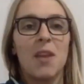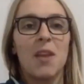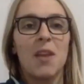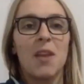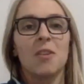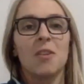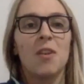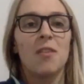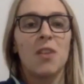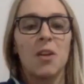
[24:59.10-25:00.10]
So if you
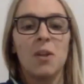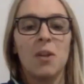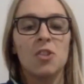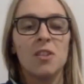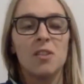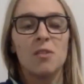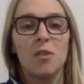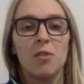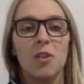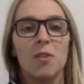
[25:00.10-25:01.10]
have any questions, feel
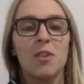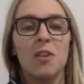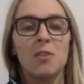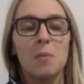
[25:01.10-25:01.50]
free to reach out to me.